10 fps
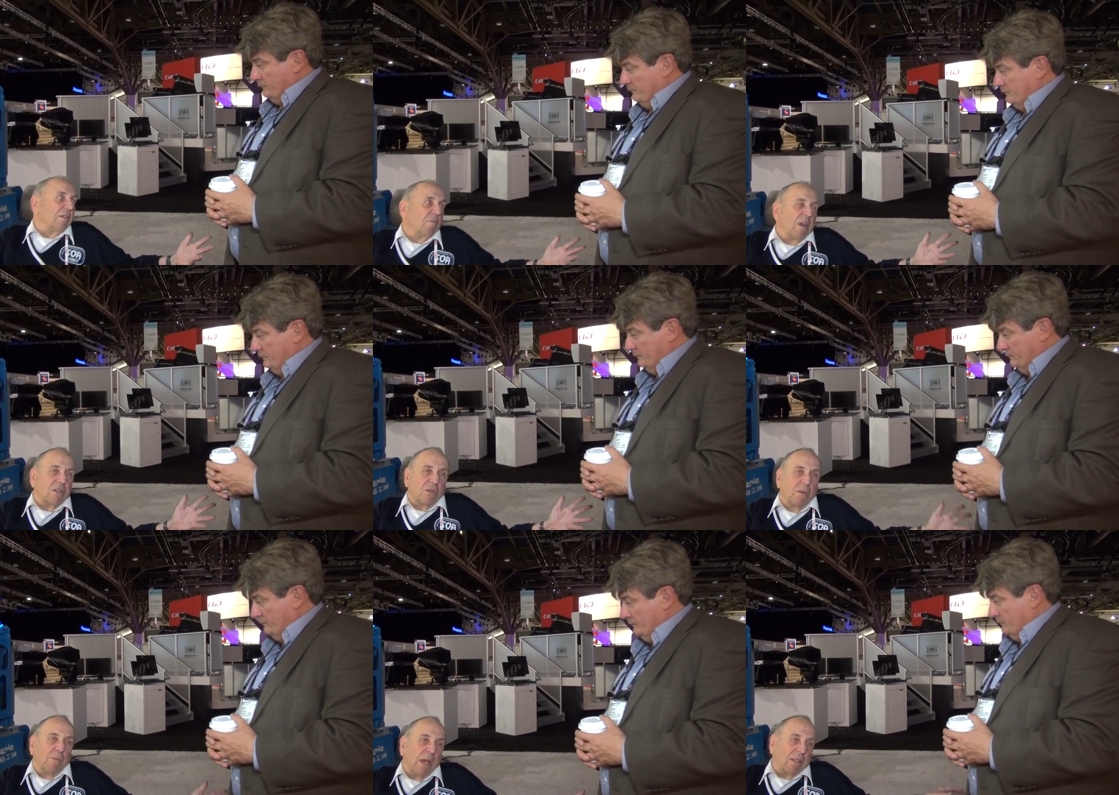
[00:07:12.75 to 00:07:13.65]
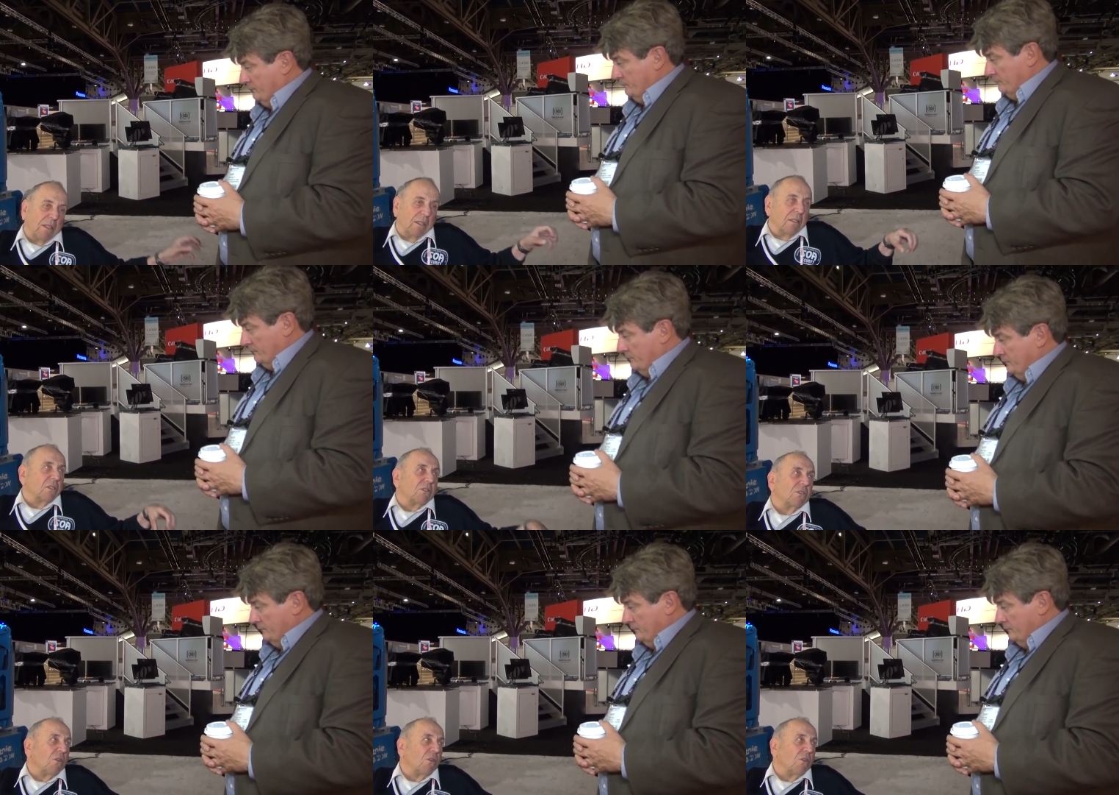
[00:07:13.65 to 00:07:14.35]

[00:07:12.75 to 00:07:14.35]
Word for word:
Speaker 1: have a major impact on this